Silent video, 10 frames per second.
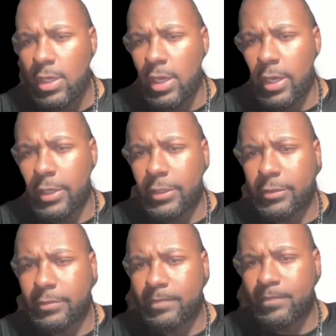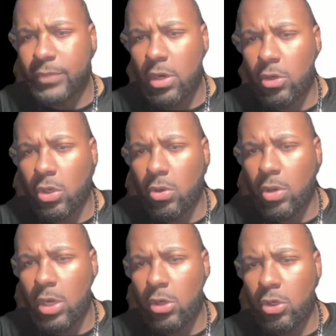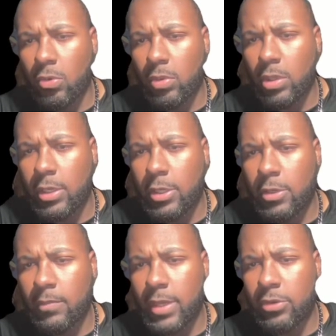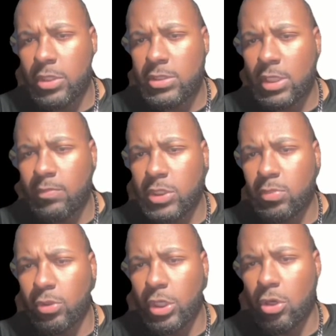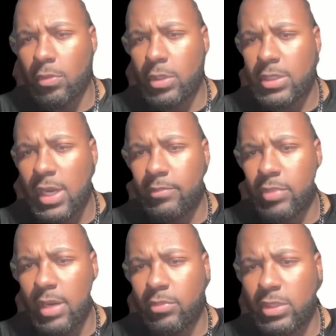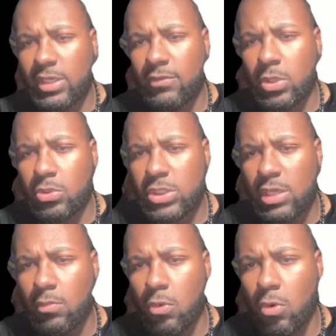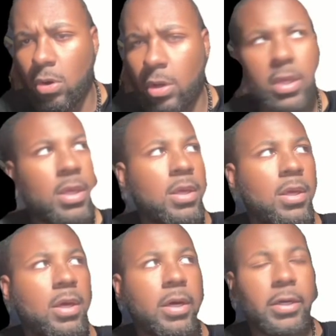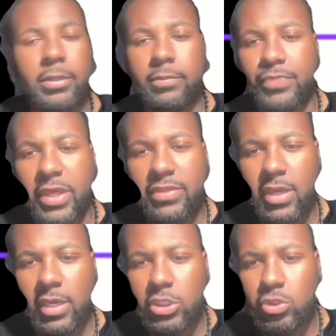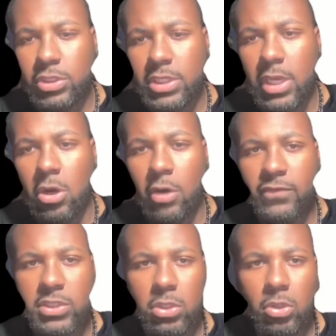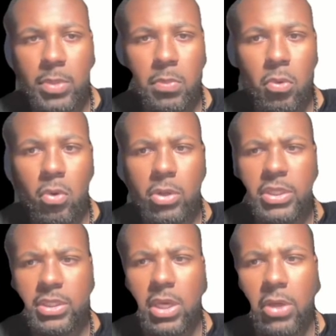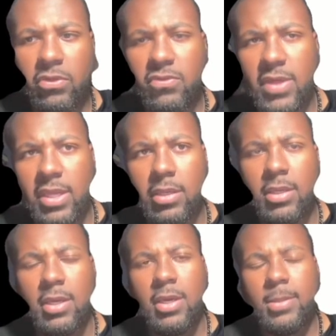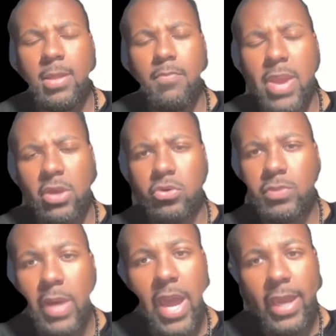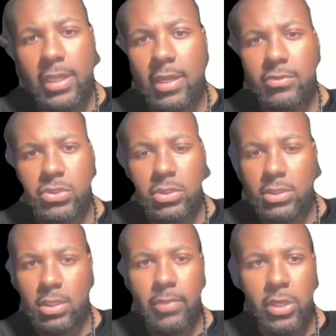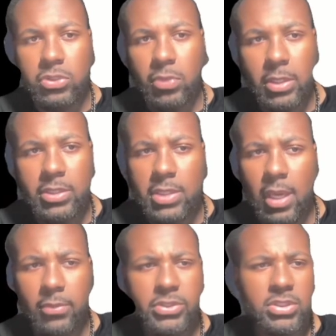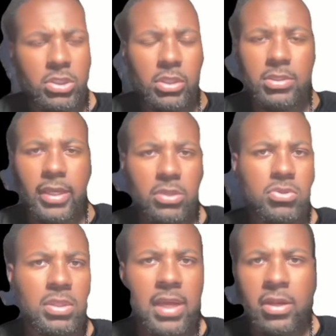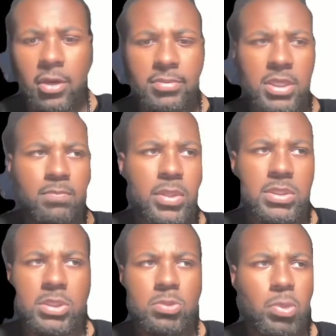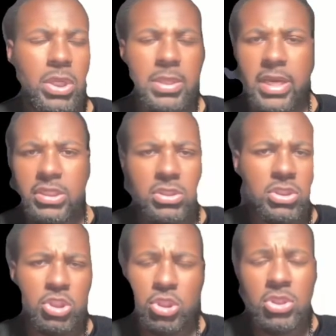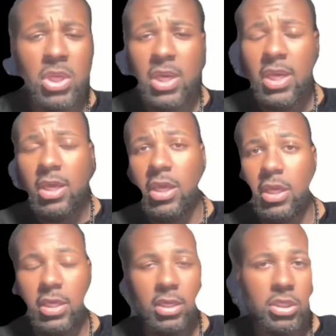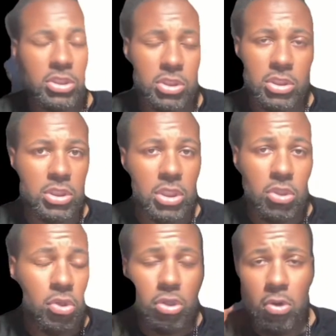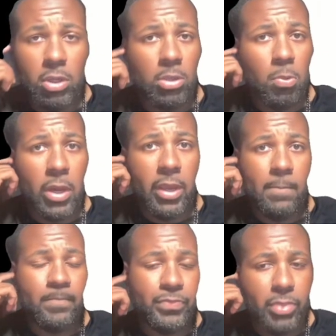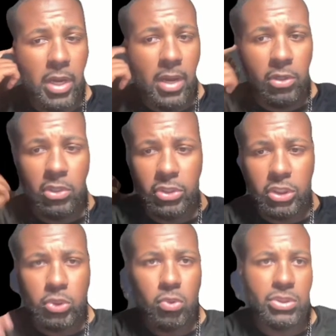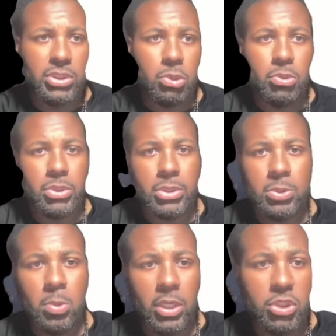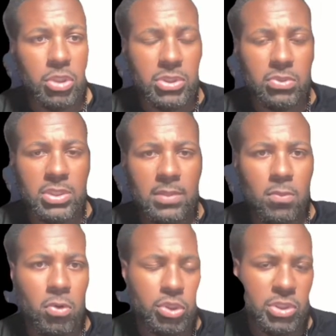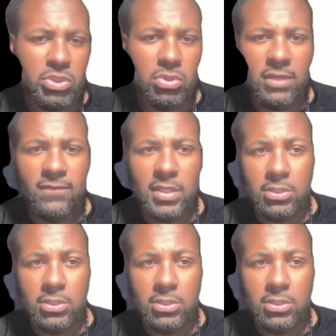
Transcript: I'm gonna take Pittsburgh here because I believe in their team more. I think I can trust in that offense a little bit more other than the Bengals, but I can absolutely see the Bengals winning this game. There's a lot of upset picks this week that just it could go either way, but I'm gonna lean towards the Steelers on this one. I trust their team more. I trust their defense.